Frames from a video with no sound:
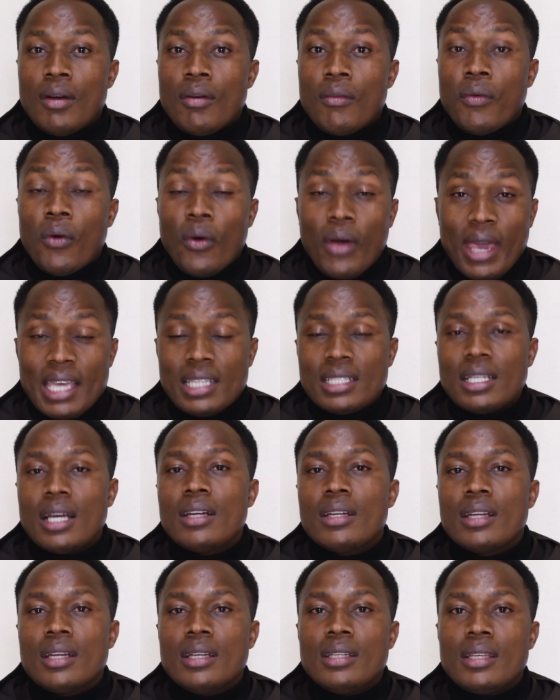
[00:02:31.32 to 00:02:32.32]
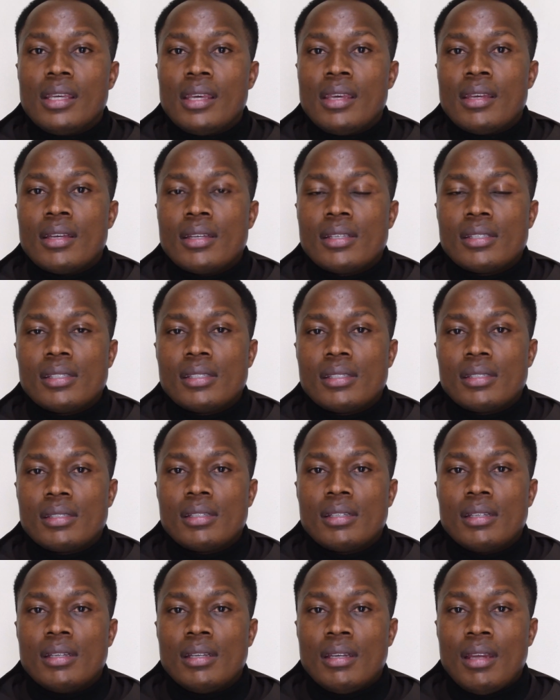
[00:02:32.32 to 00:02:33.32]
For 800
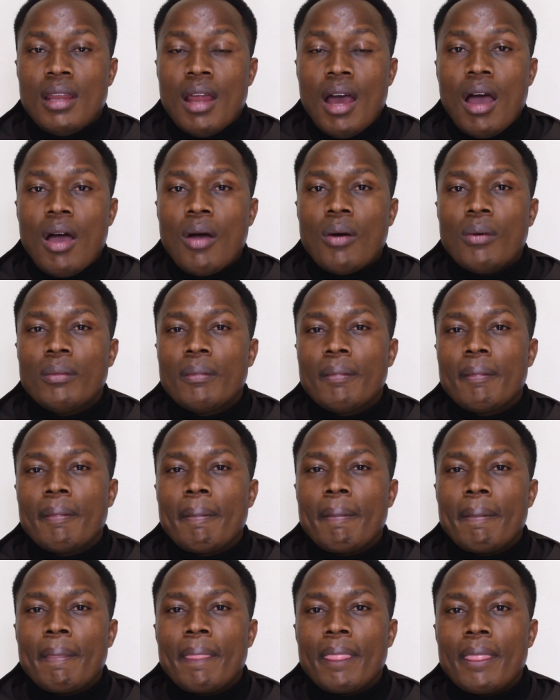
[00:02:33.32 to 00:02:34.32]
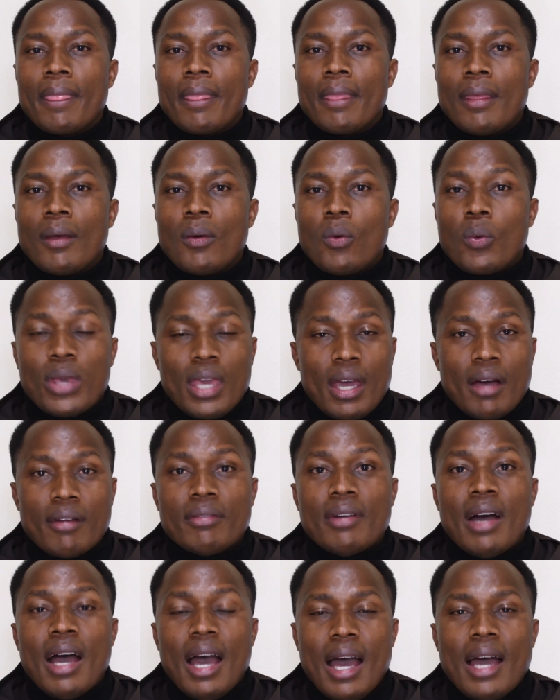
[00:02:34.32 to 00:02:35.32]
years now, we
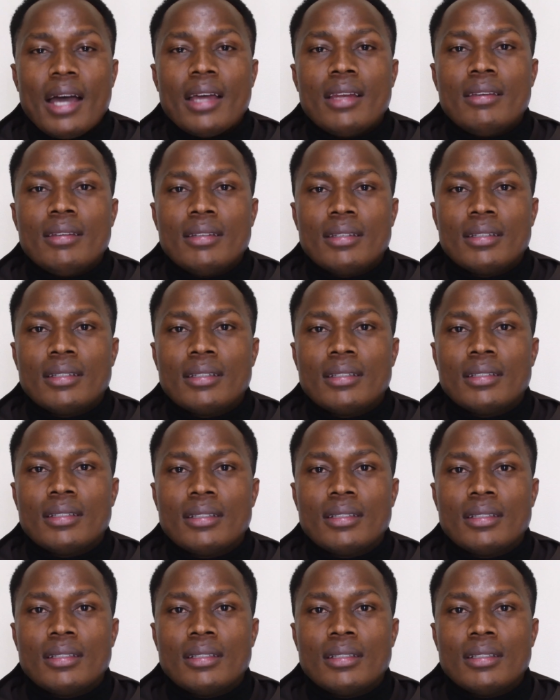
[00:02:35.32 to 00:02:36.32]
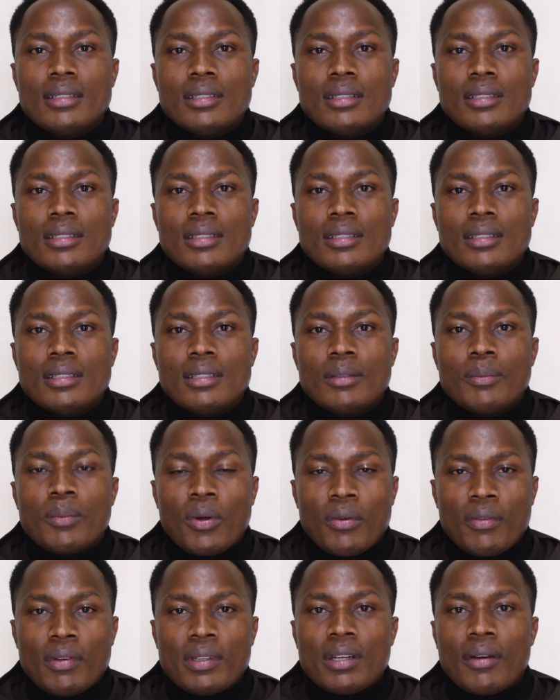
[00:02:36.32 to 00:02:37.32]
have had
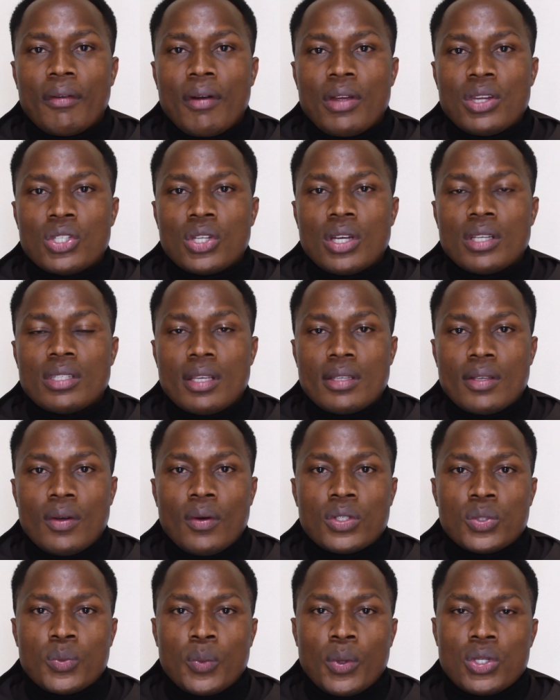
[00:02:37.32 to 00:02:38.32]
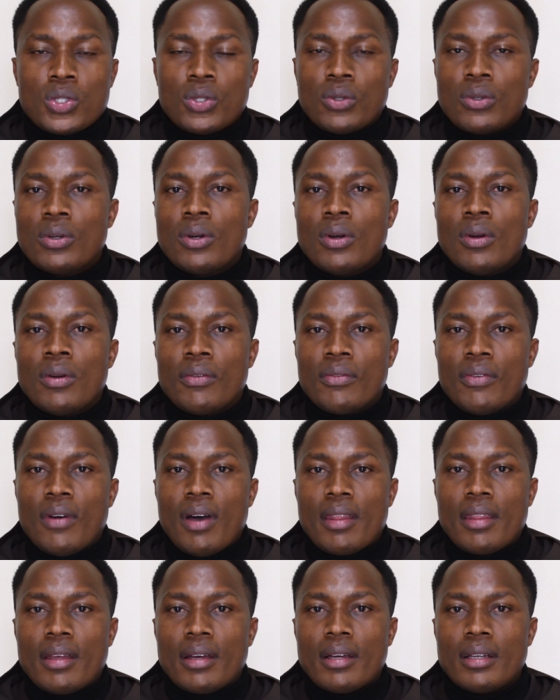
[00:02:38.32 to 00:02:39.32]
Prophet Richards as our spiritual
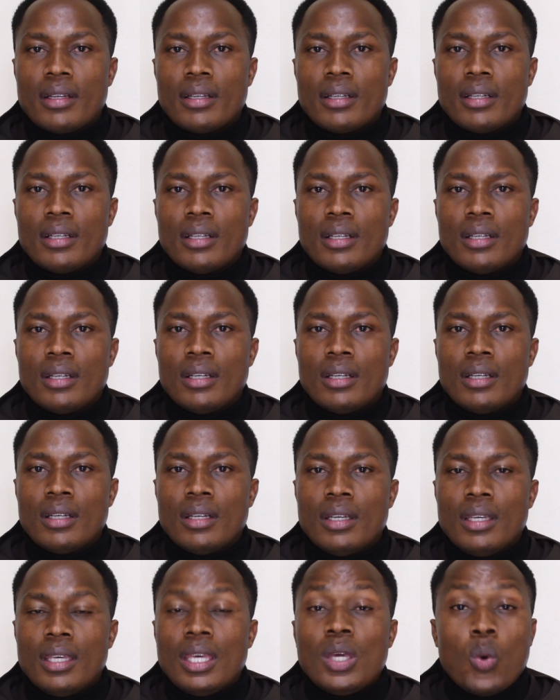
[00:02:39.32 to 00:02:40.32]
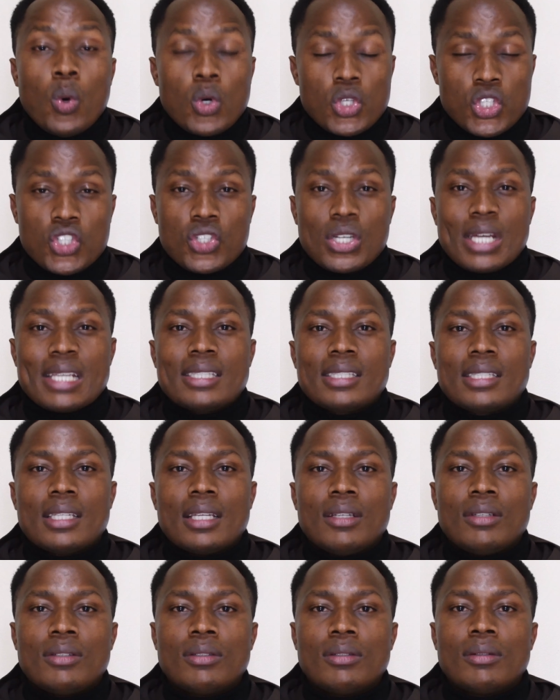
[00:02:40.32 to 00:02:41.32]
father. He was
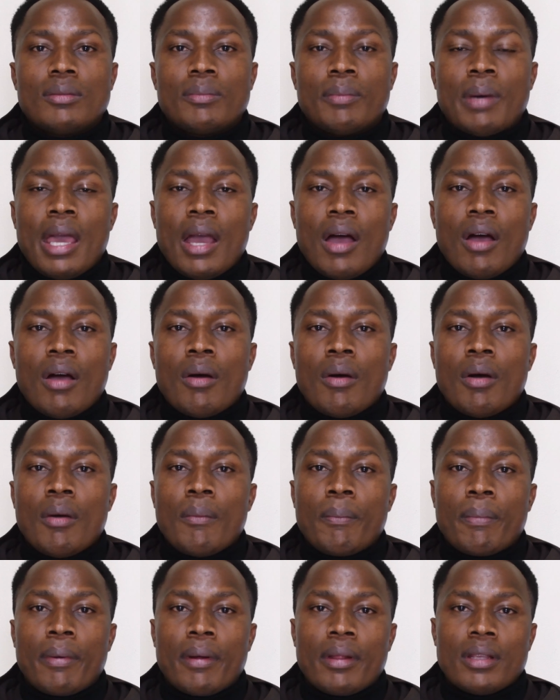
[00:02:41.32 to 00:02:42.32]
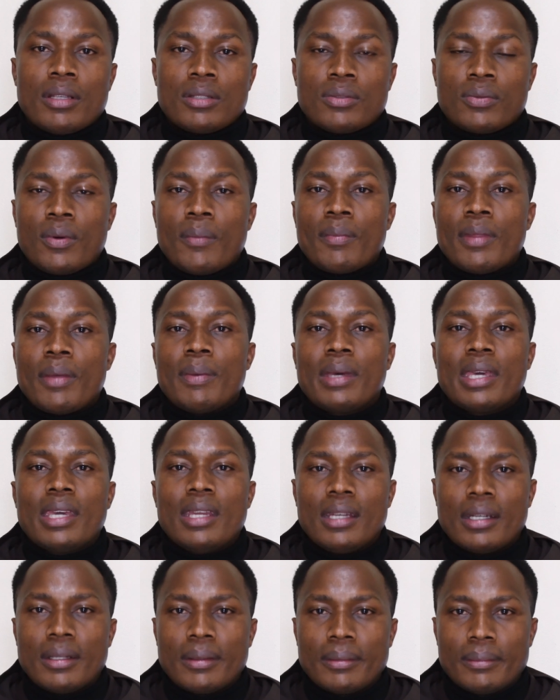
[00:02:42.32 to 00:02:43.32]
trusted by our brothers from the
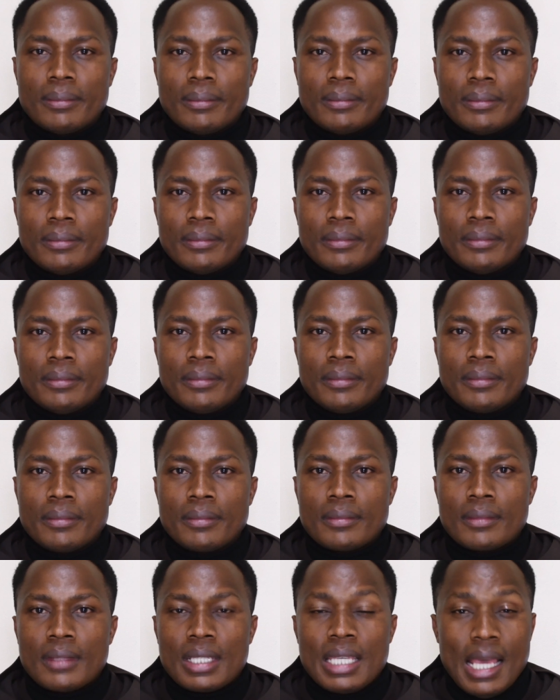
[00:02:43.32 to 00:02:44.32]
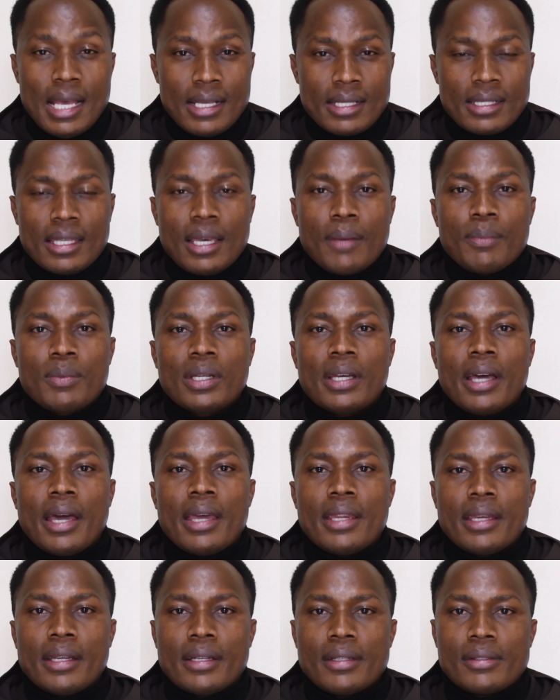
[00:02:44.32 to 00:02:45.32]
beginning. He has kept
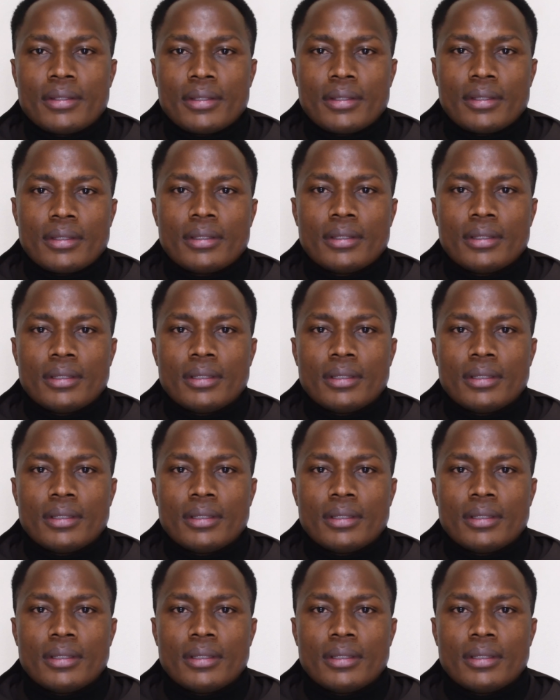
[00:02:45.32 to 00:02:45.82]
guiding us.